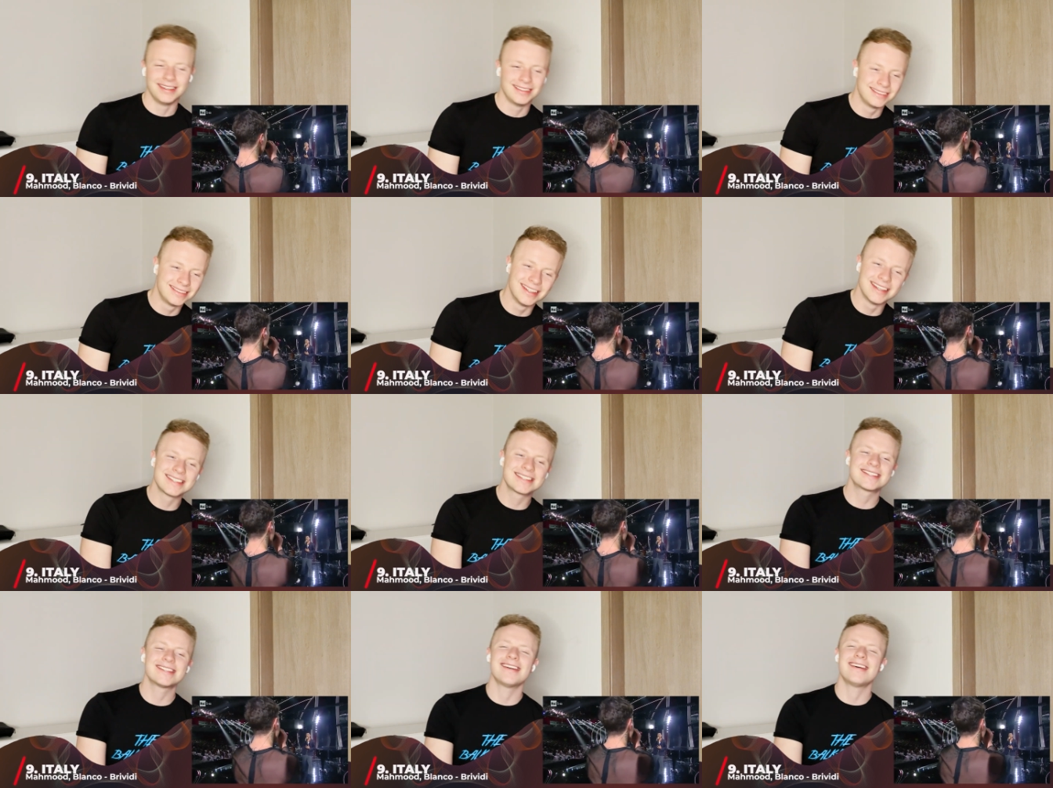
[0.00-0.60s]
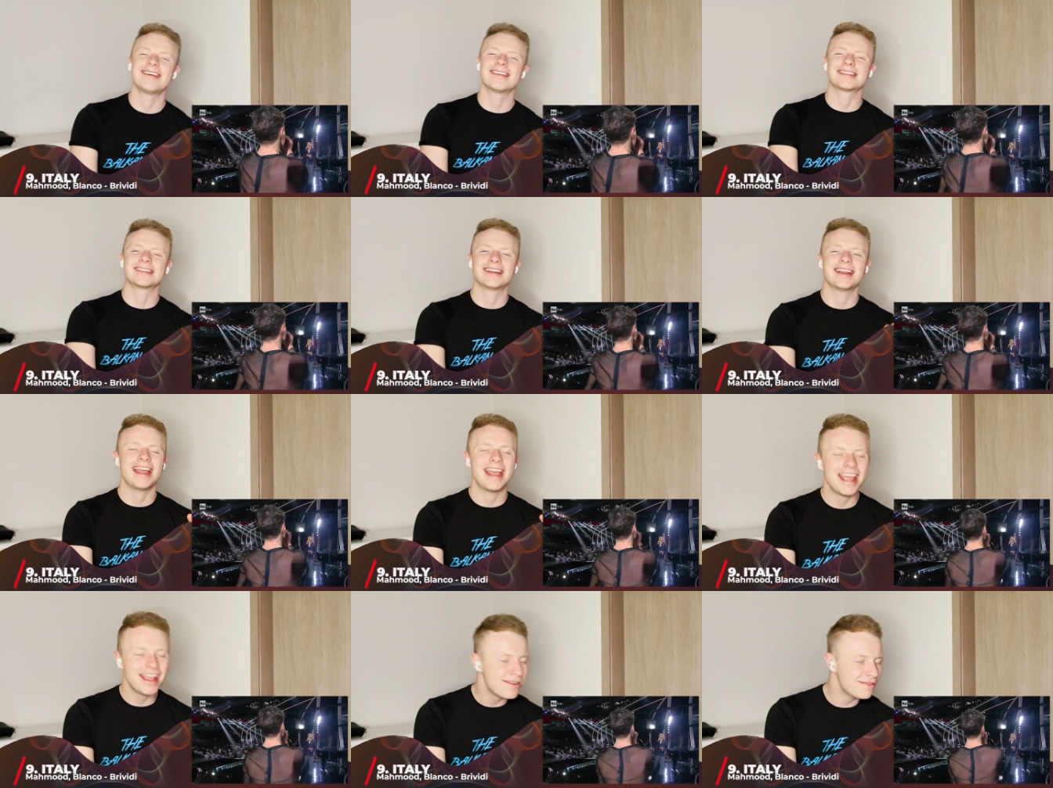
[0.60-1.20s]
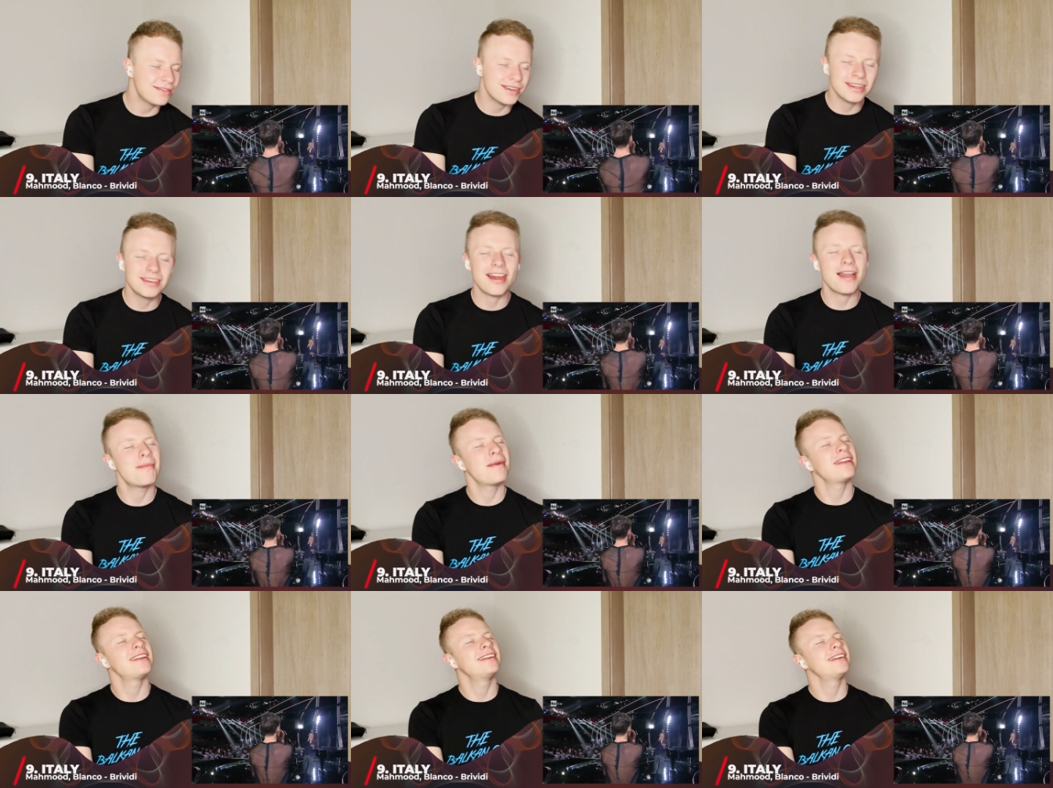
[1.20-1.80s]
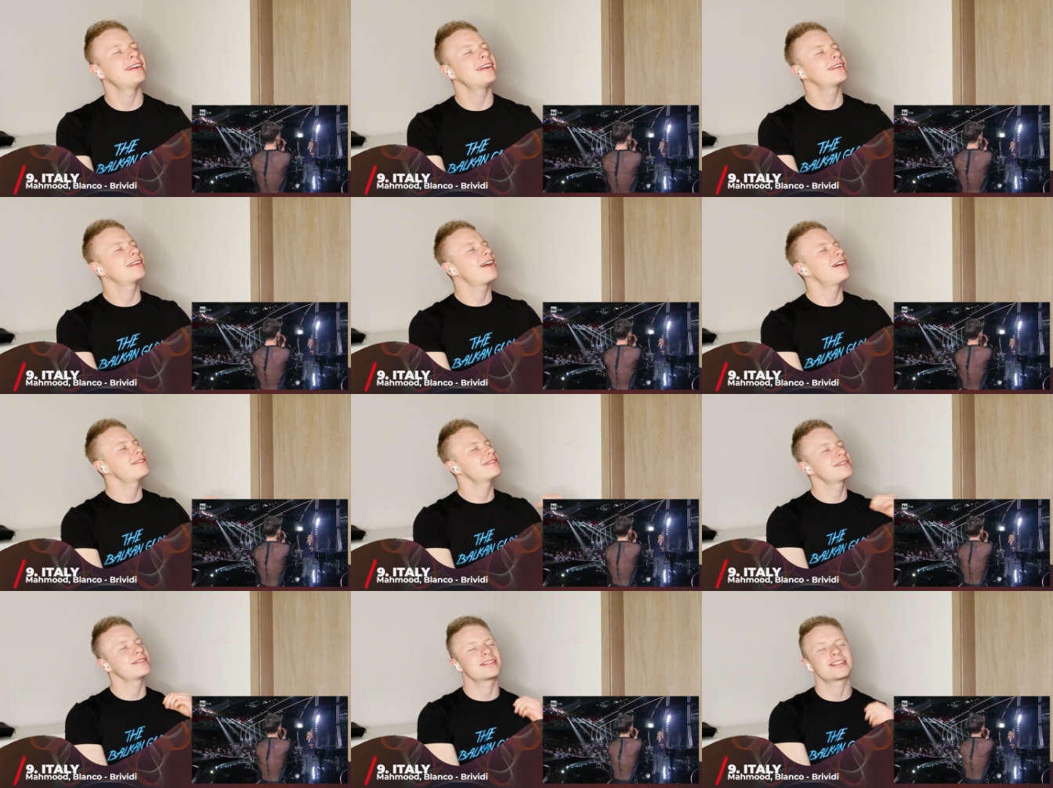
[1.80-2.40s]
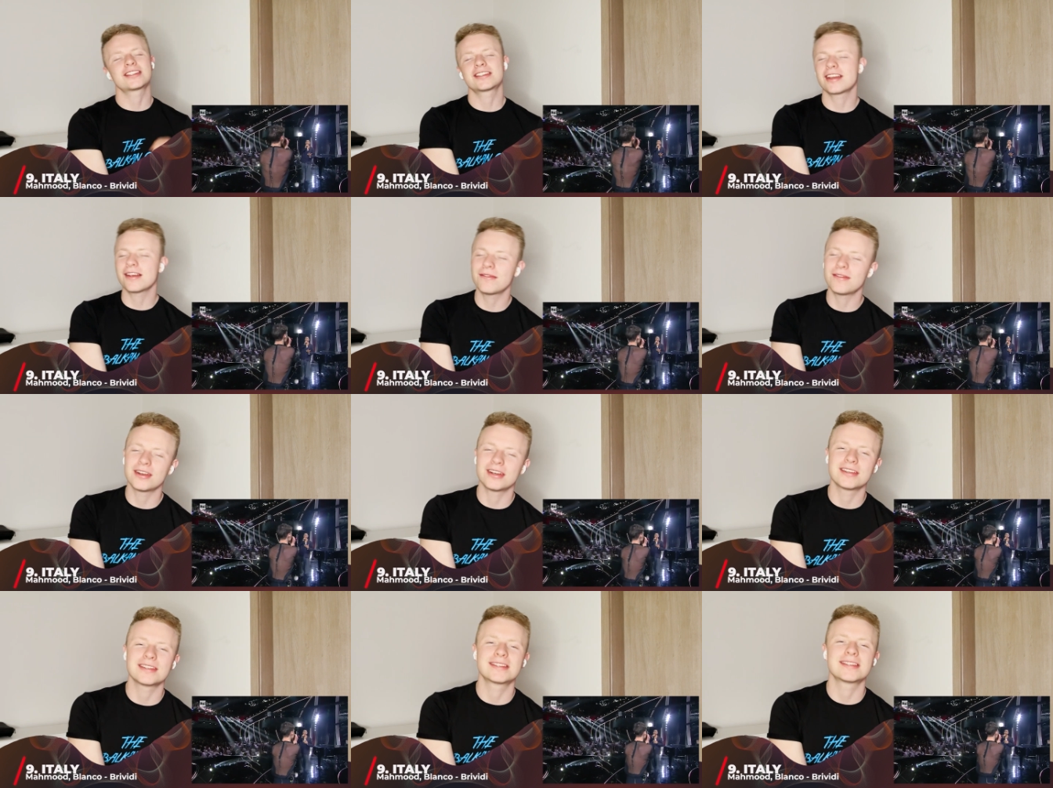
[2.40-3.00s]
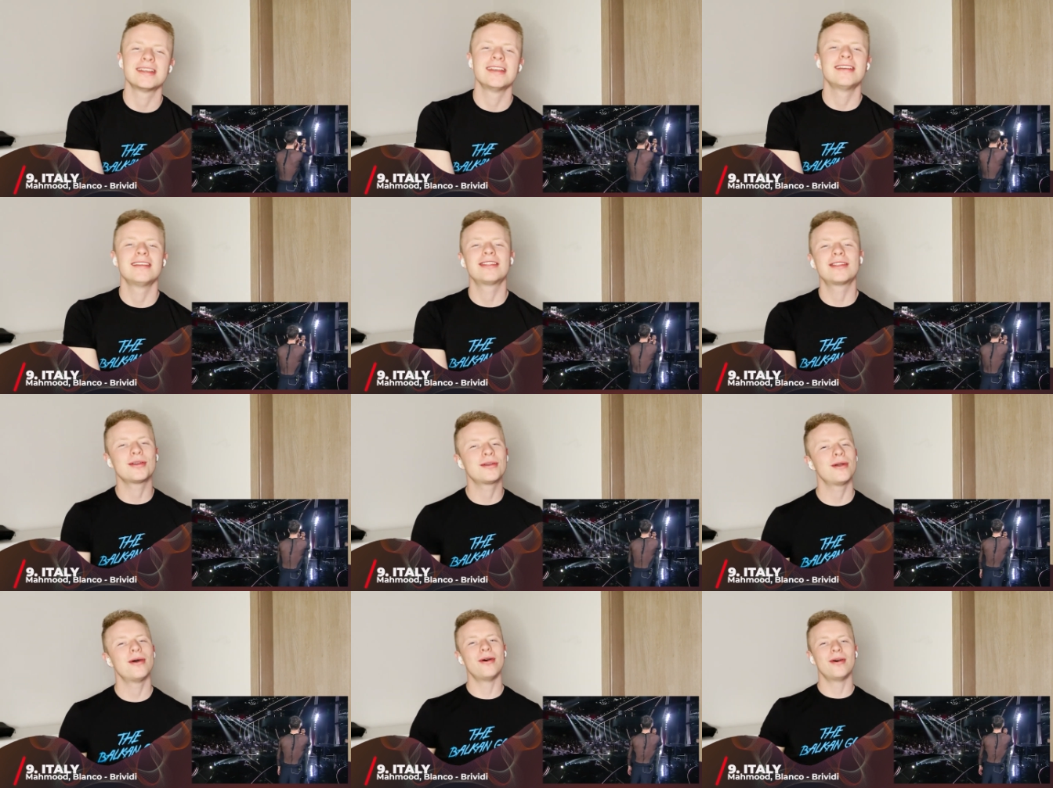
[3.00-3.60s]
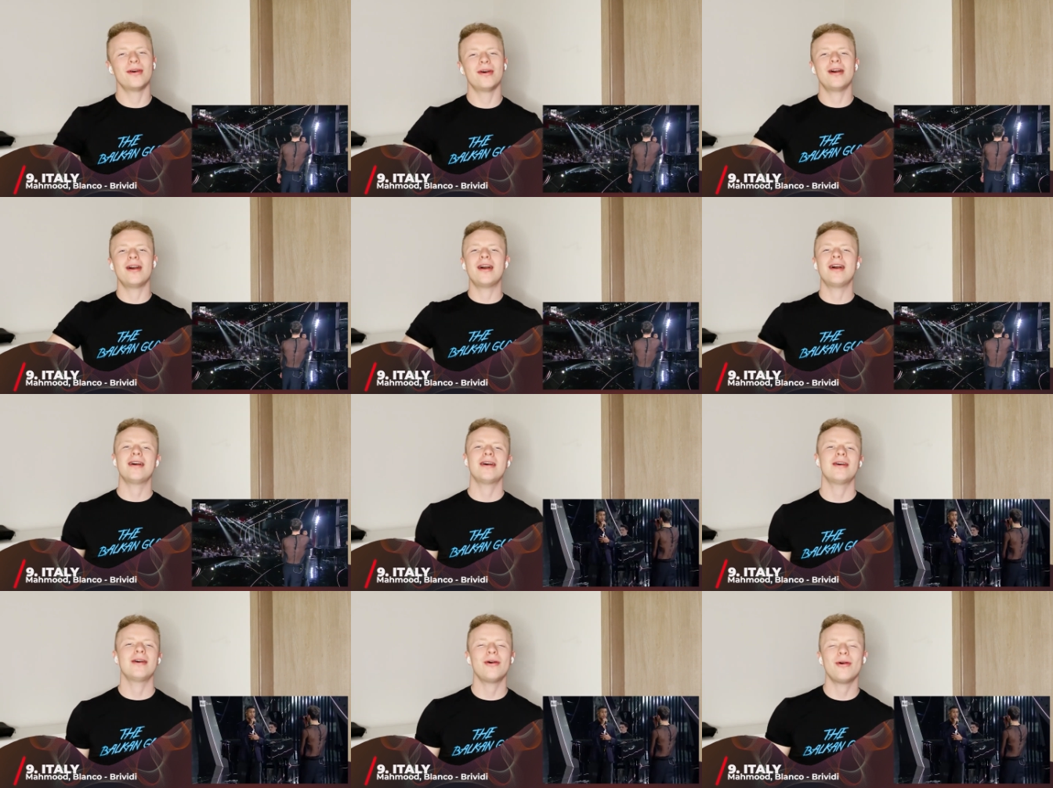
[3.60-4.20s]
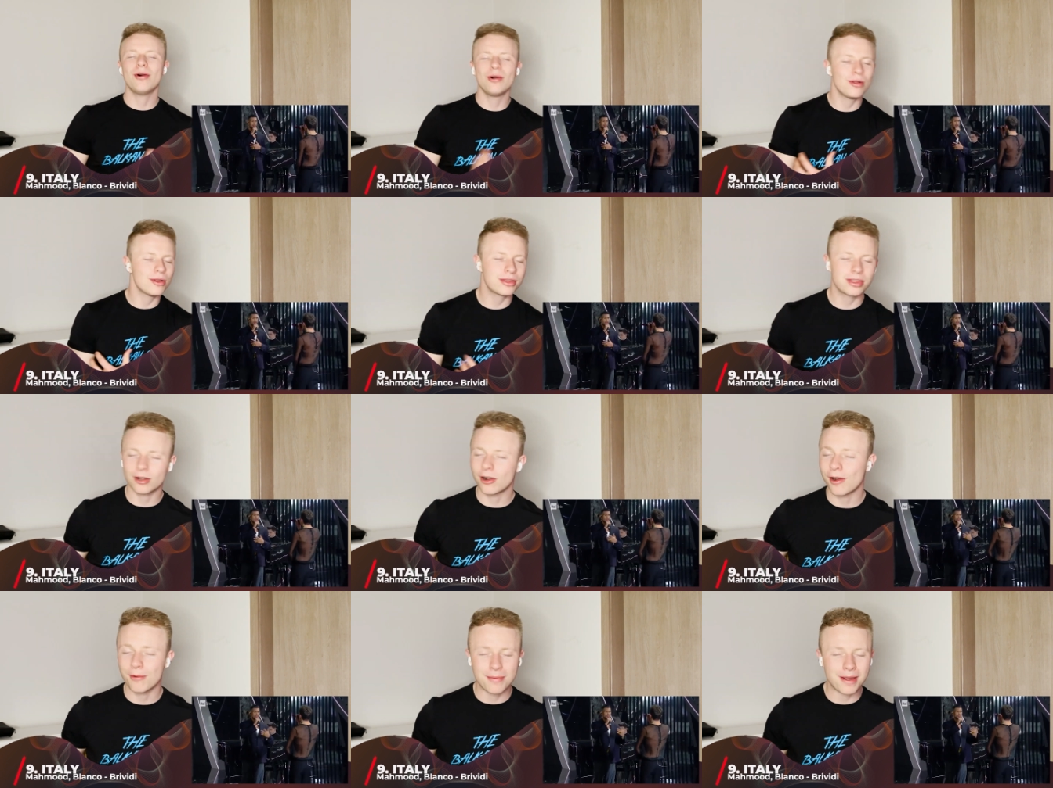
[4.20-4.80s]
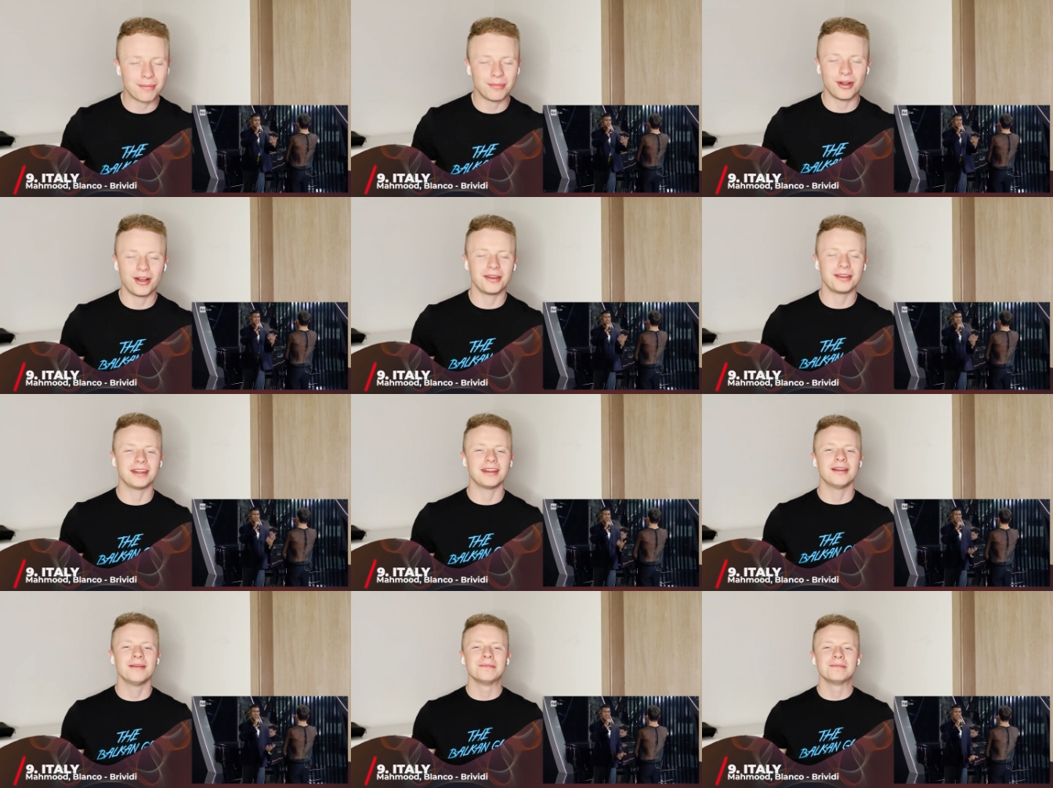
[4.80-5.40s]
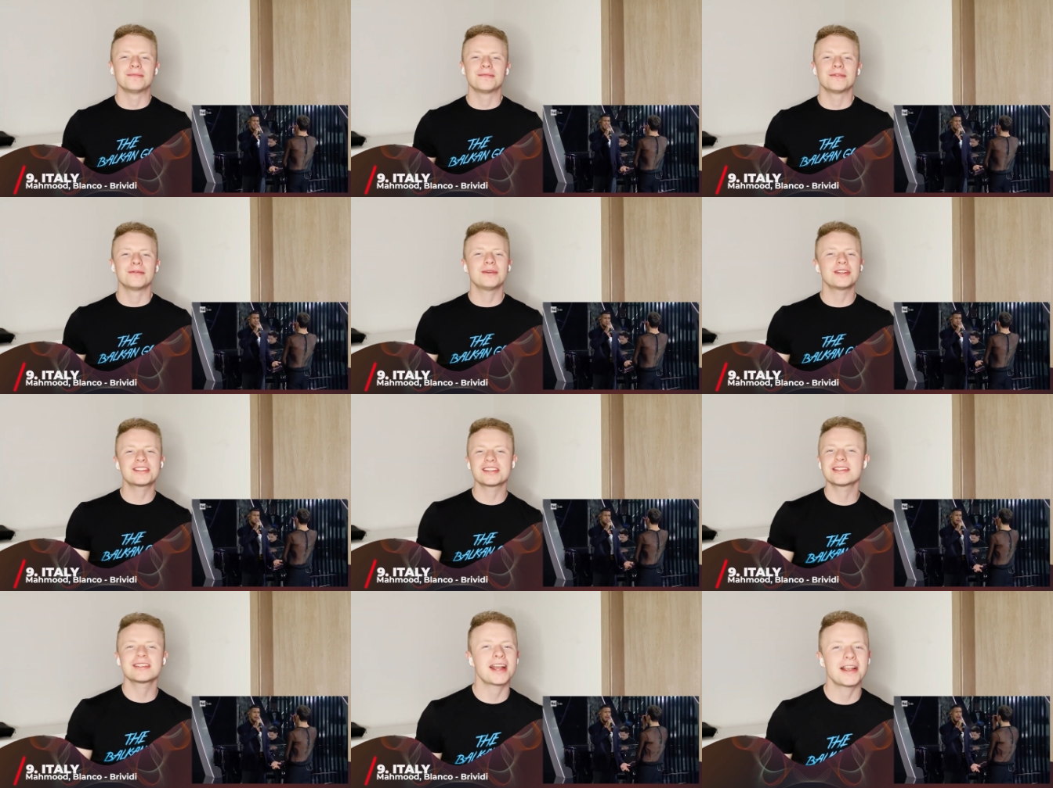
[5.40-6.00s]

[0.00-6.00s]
This song, every time I hear it, causes shivers to go all throughout my body, which is